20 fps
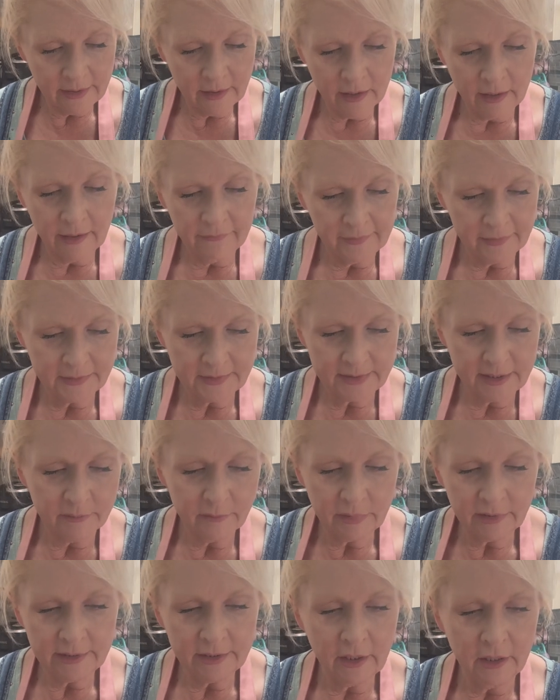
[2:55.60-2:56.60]
off
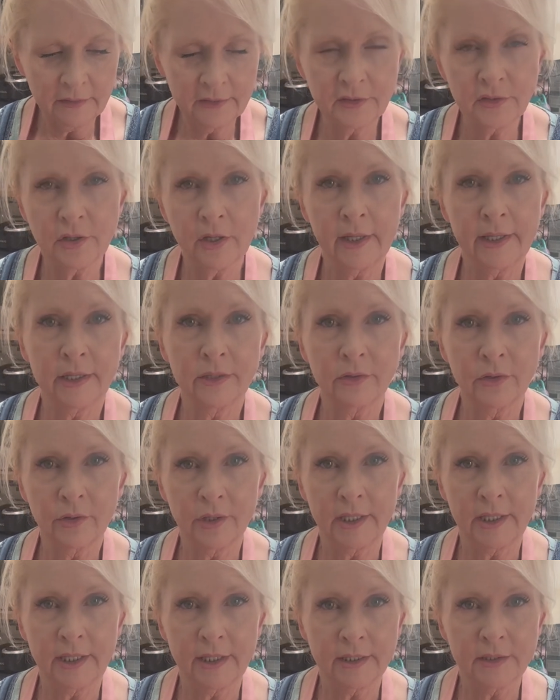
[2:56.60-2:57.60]
assembling all the dry
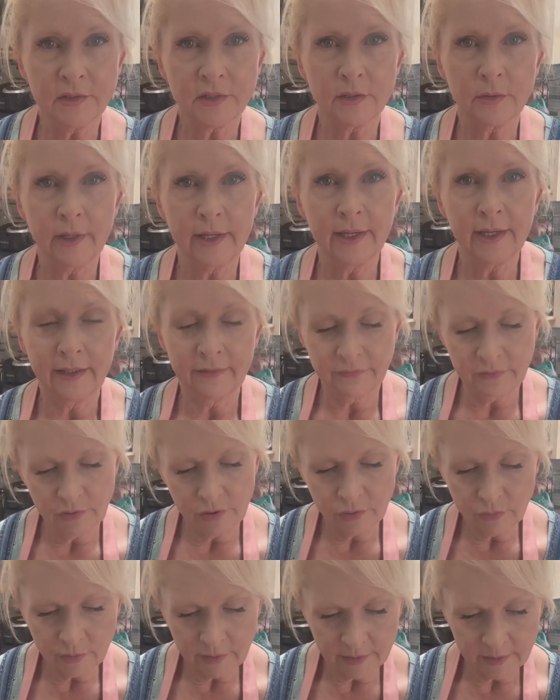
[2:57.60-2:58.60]
ingredients. So I have
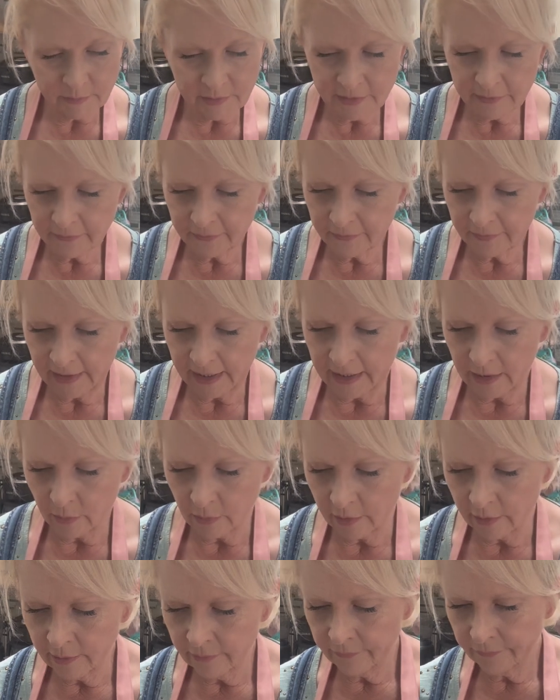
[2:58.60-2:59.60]
2 cups of
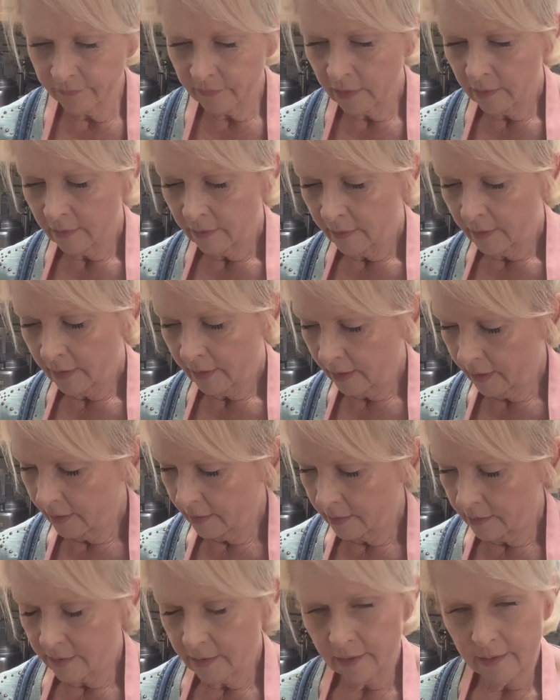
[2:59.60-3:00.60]
flour,
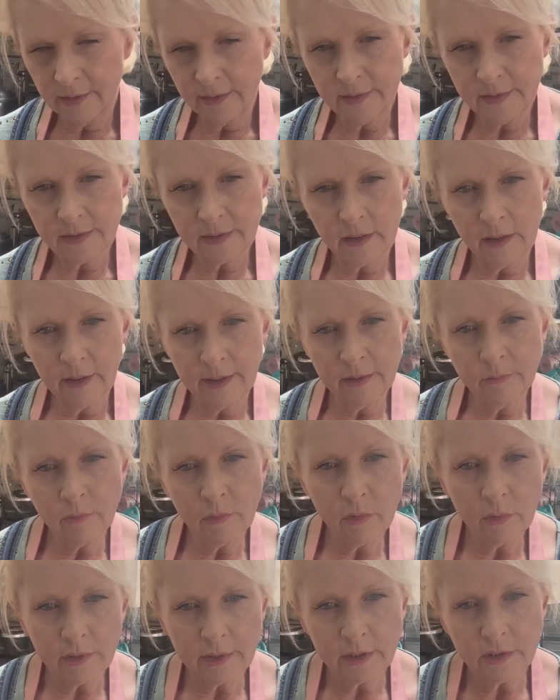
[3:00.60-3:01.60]
and to this I am
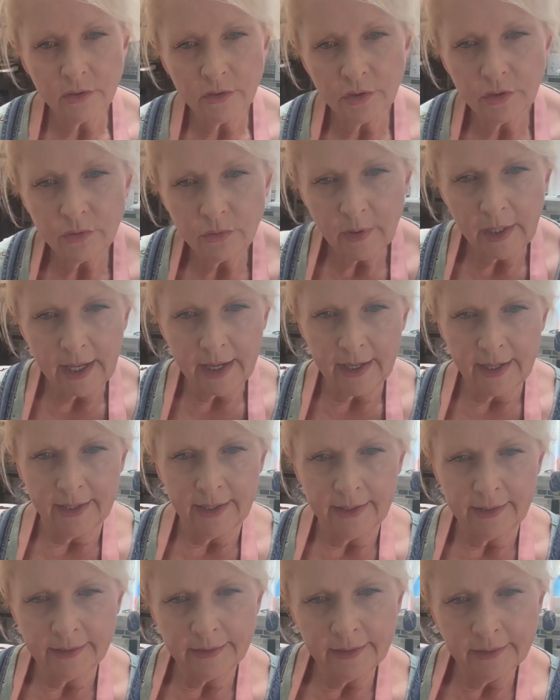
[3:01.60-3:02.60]
going to
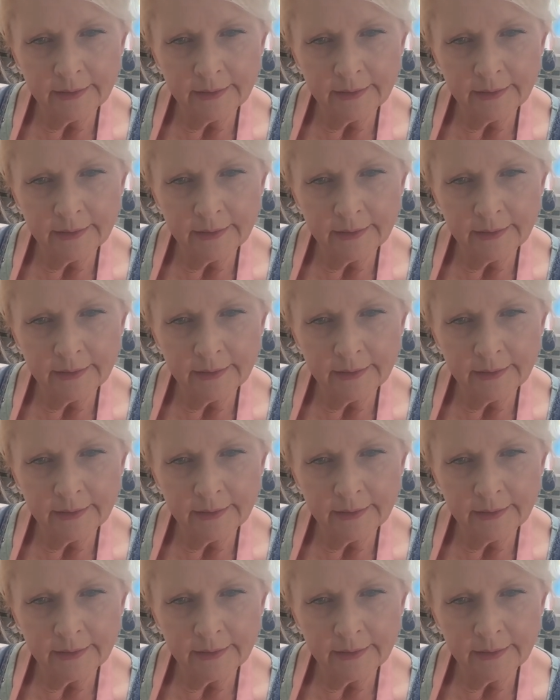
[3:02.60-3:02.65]
add